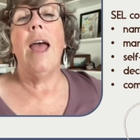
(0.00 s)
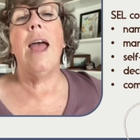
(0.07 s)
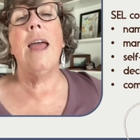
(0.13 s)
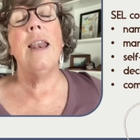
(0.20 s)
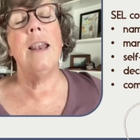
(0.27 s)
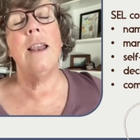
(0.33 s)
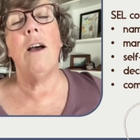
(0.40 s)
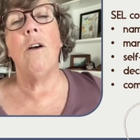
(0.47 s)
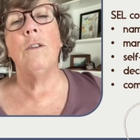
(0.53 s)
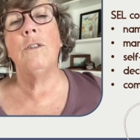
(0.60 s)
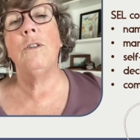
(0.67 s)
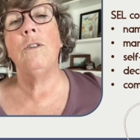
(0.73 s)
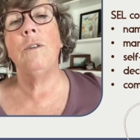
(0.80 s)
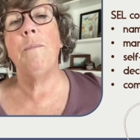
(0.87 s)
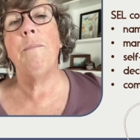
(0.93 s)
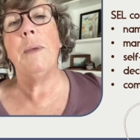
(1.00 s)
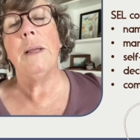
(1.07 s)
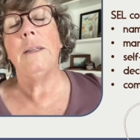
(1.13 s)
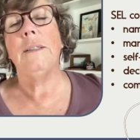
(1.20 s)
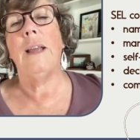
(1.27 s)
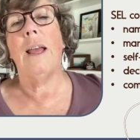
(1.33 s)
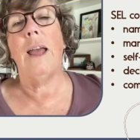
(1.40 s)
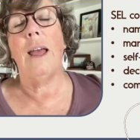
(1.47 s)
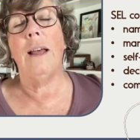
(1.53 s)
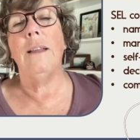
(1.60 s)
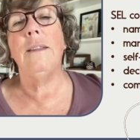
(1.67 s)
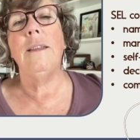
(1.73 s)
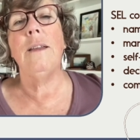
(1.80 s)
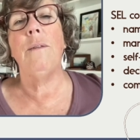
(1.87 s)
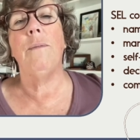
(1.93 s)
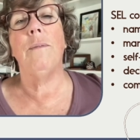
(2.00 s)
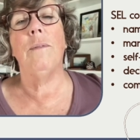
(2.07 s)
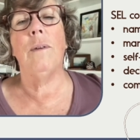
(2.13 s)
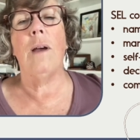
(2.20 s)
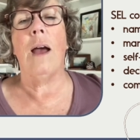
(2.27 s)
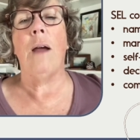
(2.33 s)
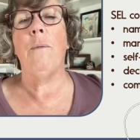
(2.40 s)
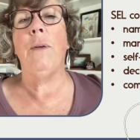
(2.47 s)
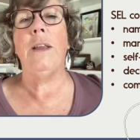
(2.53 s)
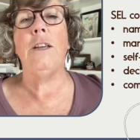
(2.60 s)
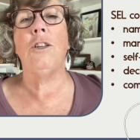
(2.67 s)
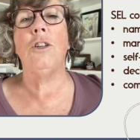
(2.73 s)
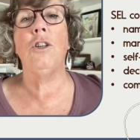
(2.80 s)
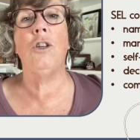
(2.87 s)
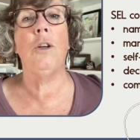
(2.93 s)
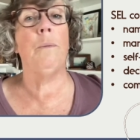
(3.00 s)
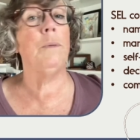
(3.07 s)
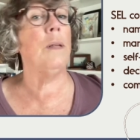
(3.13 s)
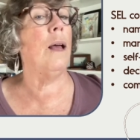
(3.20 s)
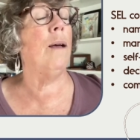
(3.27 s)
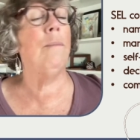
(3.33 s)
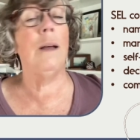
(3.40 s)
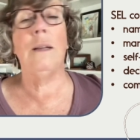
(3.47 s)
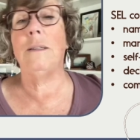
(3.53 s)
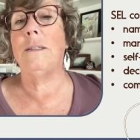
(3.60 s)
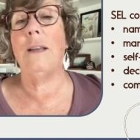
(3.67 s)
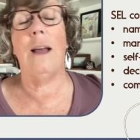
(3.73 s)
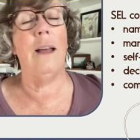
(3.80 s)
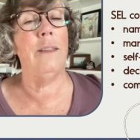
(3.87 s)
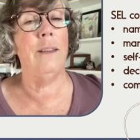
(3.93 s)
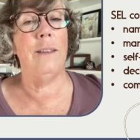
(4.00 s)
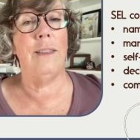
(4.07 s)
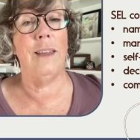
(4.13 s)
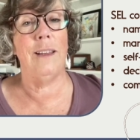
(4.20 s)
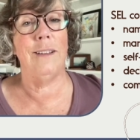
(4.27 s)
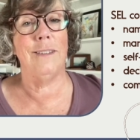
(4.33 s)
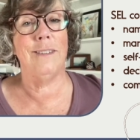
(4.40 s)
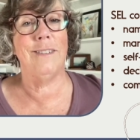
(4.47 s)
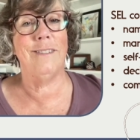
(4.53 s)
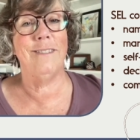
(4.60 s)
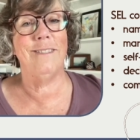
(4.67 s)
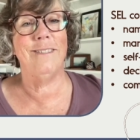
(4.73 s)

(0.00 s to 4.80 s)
and also to build healthy uh, relationships, amongst other things.